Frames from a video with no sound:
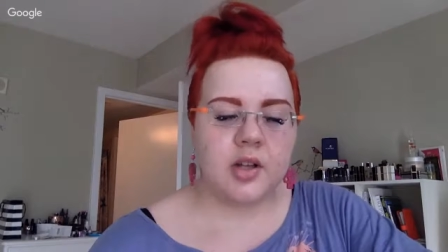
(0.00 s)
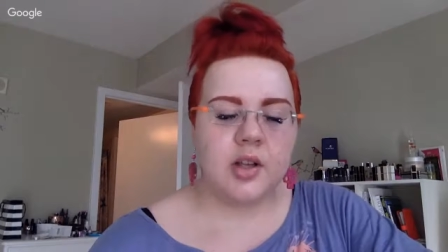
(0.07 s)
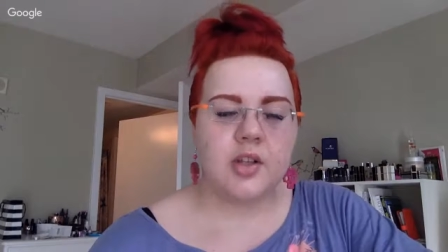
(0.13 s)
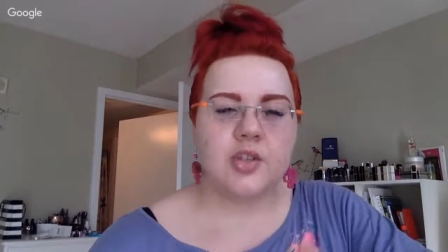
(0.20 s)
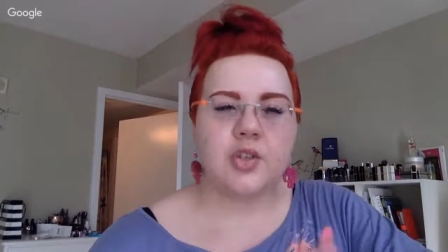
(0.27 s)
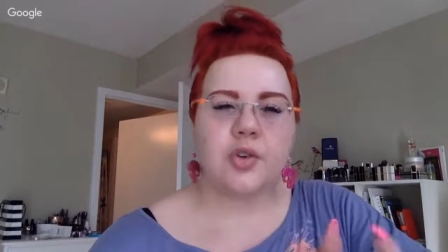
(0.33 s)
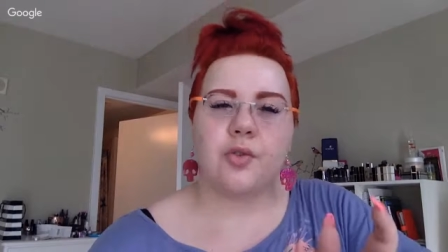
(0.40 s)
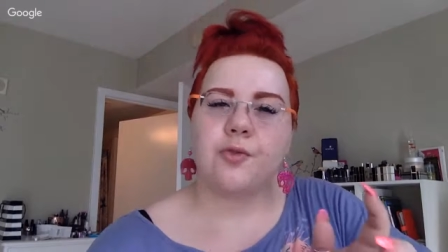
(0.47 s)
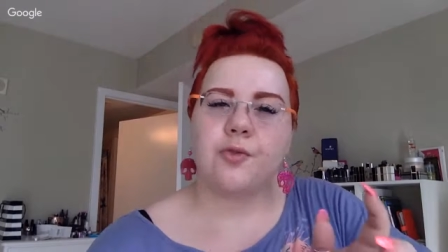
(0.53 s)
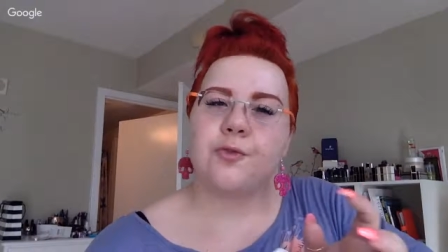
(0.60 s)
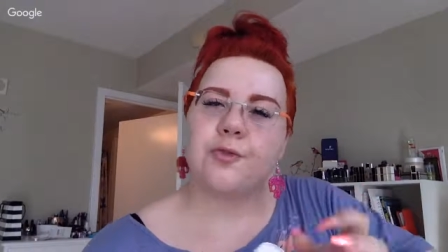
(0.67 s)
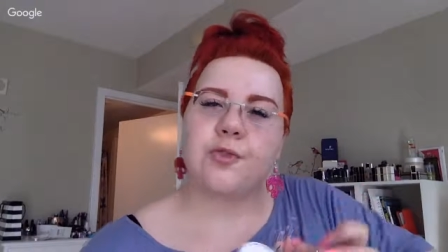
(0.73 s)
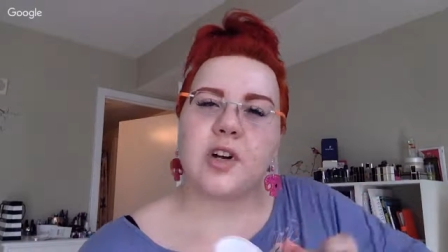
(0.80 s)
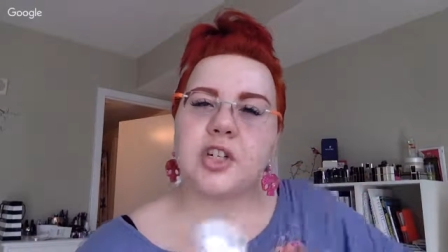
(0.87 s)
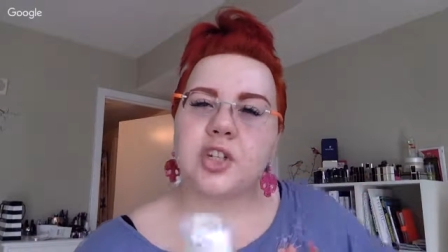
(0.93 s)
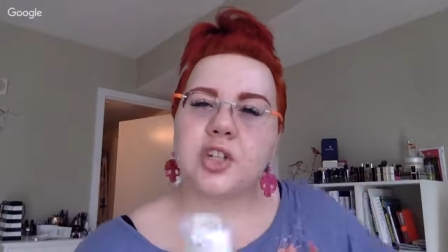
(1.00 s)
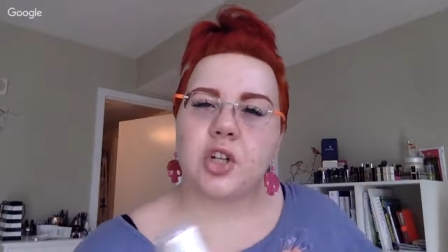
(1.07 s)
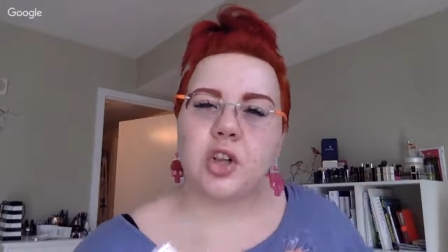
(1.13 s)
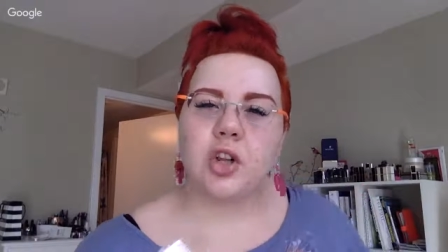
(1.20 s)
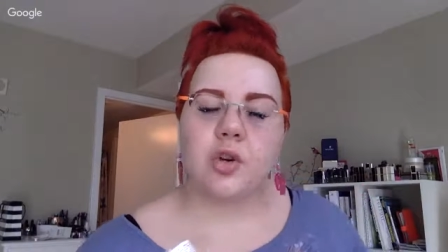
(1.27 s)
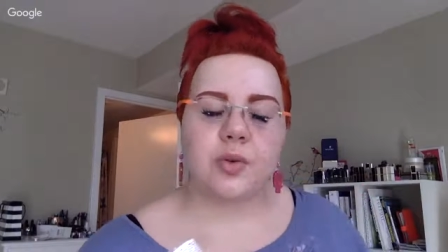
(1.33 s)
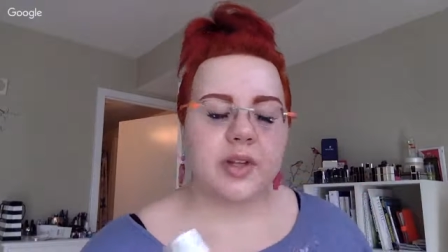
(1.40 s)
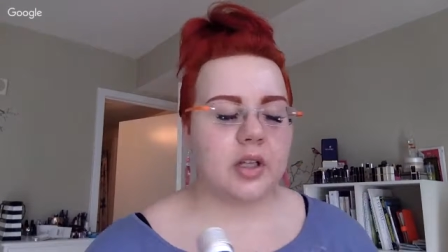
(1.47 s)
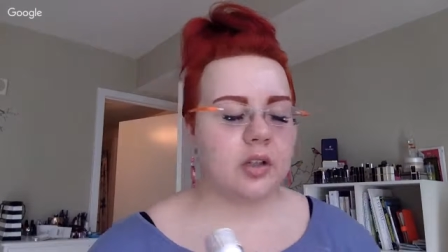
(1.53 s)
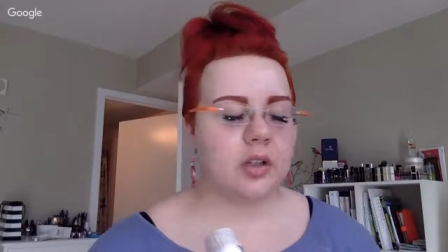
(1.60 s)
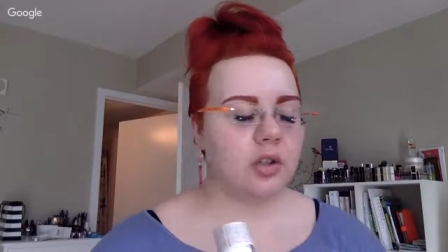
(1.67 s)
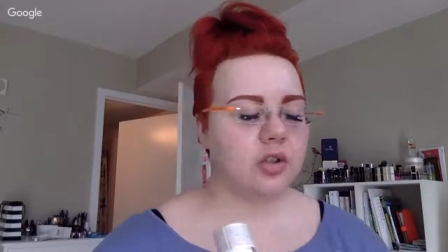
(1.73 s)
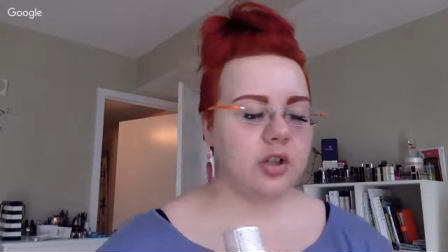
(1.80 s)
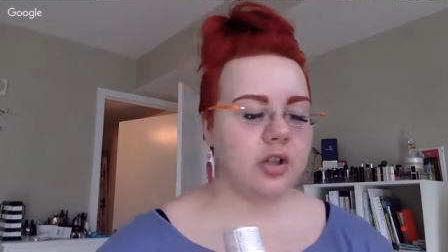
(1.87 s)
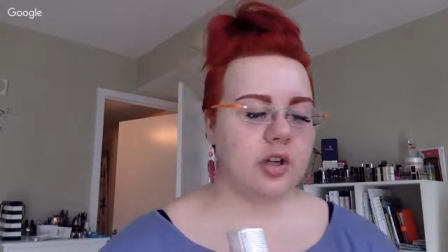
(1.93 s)
sort of fresh, glowy
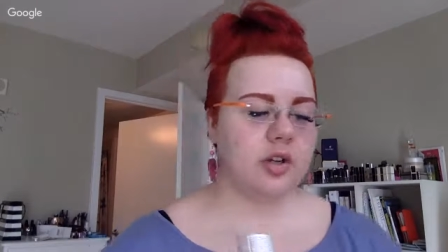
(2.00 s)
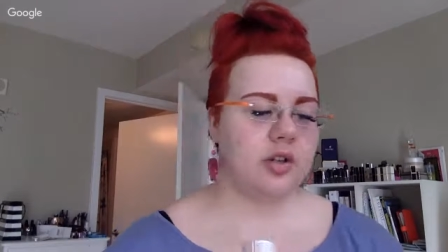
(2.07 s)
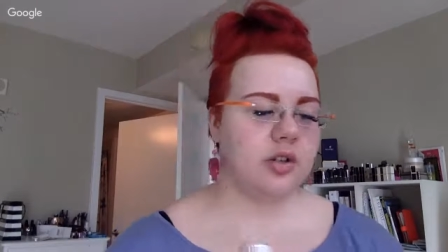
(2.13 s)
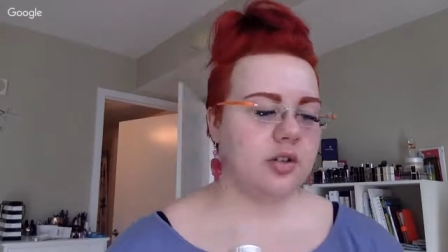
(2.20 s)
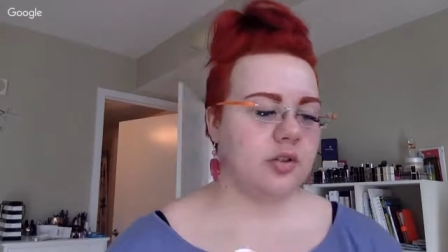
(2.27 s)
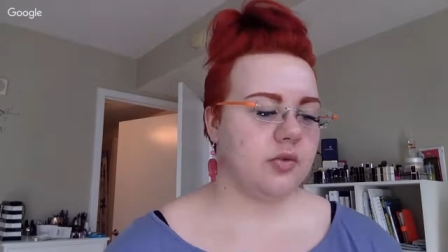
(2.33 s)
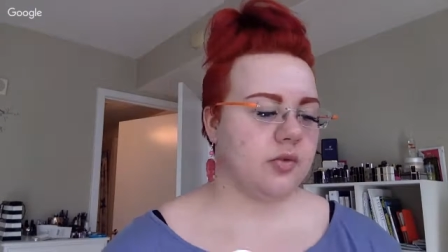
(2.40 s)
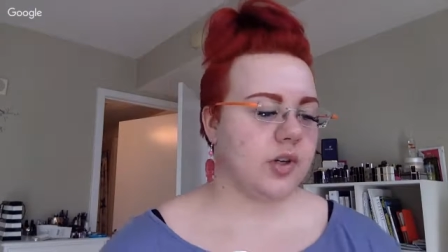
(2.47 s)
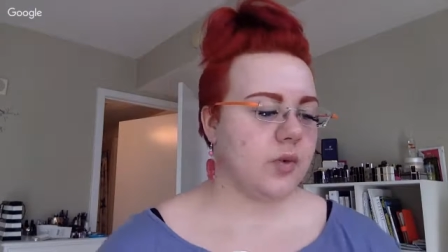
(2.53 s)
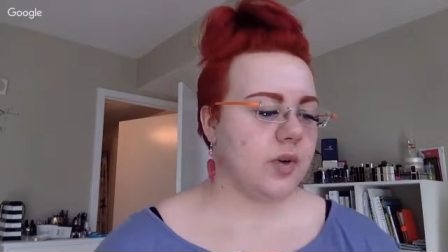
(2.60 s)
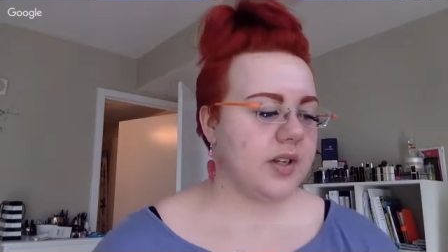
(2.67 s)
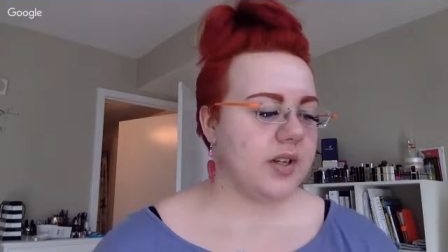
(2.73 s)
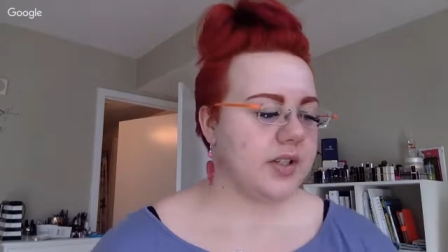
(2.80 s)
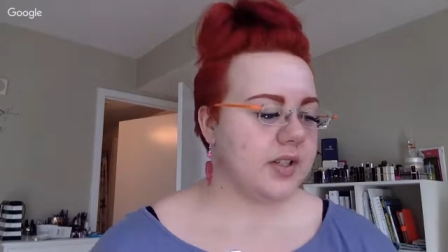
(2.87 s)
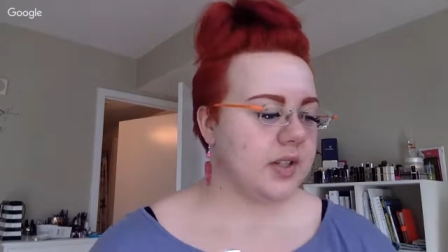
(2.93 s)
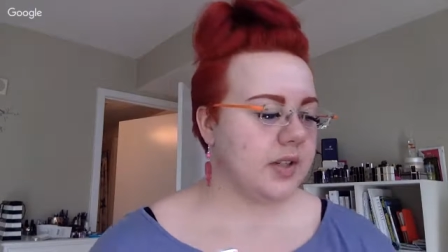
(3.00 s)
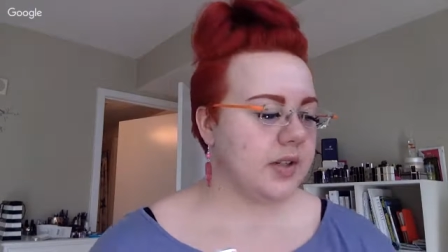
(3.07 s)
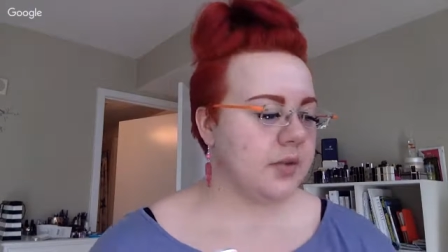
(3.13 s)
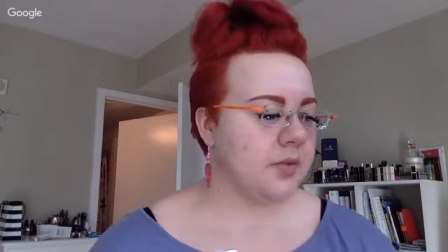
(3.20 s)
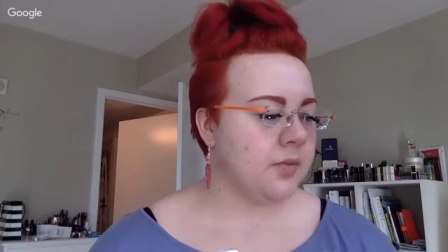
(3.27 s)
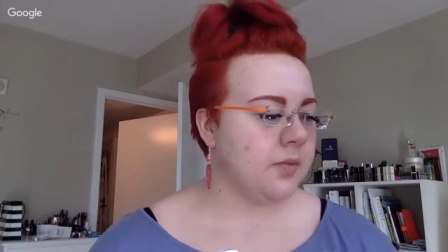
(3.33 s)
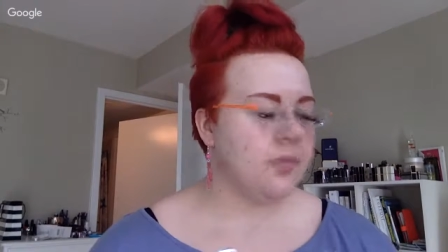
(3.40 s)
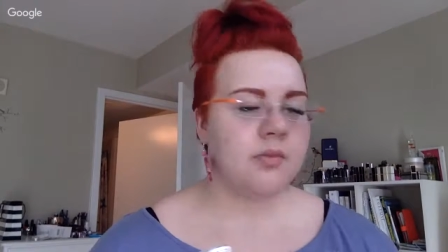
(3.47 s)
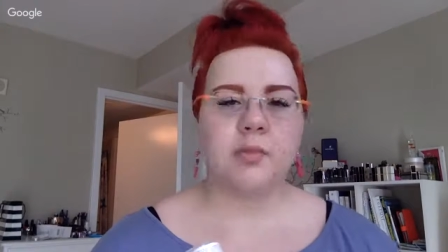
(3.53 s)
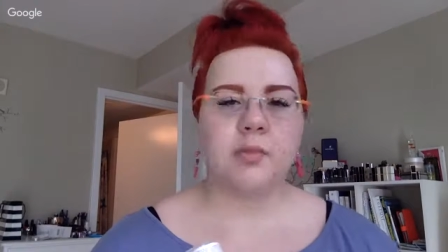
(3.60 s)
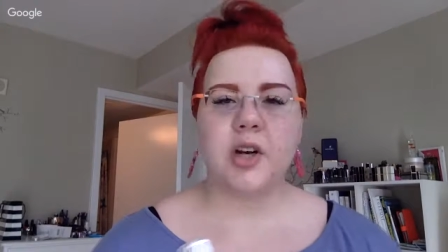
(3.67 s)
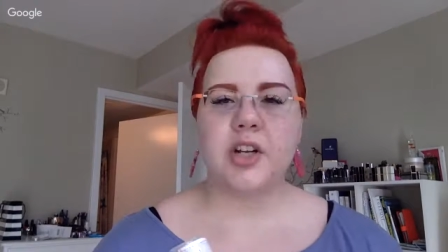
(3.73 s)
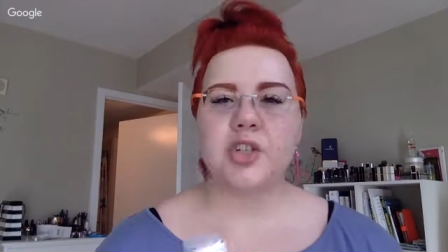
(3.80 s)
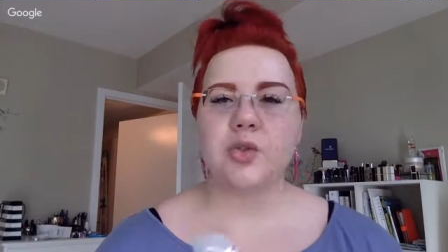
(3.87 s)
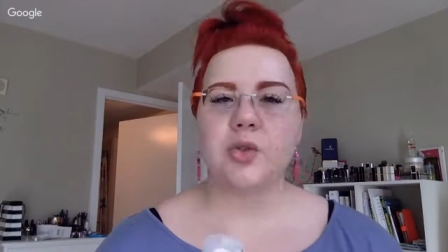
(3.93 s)
look requested
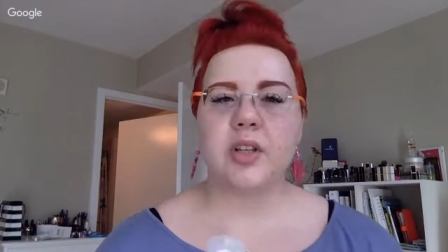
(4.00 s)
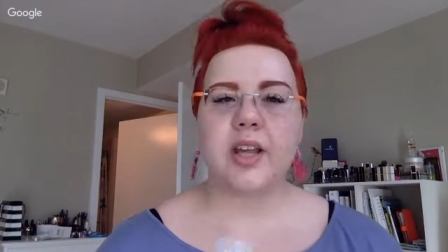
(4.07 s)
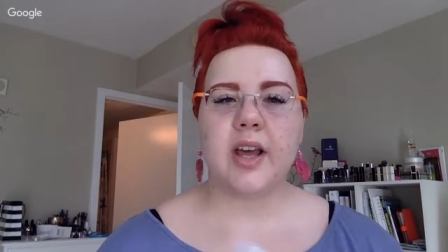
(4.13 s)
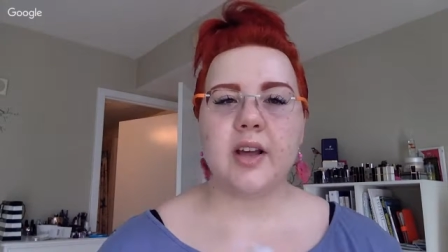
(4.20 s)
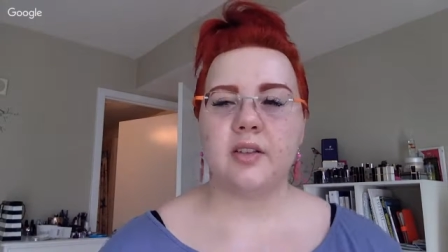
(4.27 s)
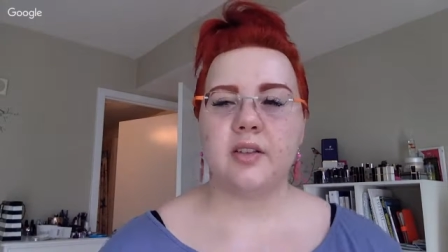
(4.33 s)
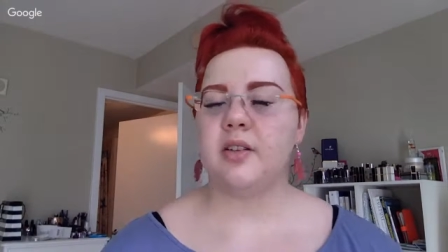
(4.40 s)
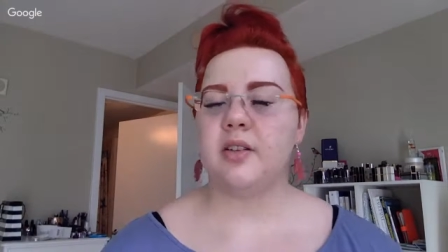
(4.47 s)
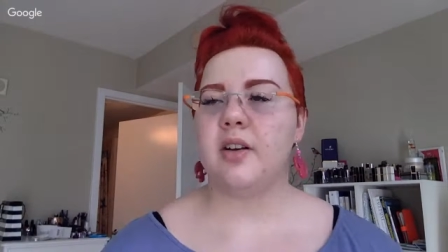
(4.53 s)
by Julia.